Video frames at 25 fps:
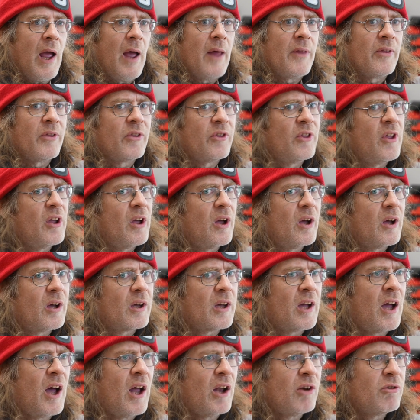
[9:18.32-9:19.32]
The
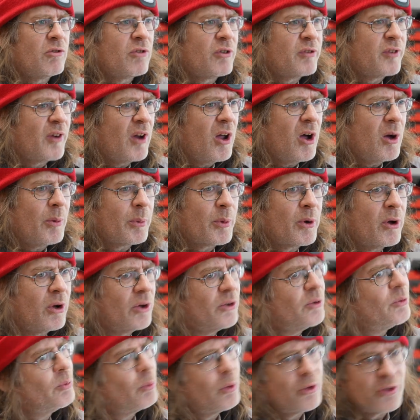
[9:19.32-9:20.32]
colour of
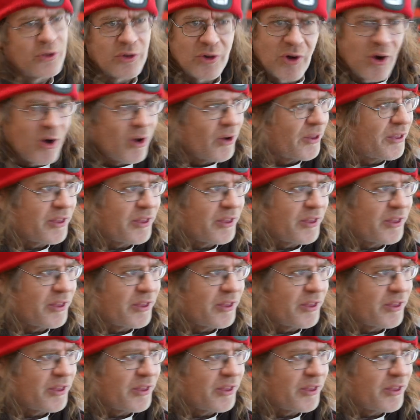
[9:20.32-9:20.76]
LARPCon was not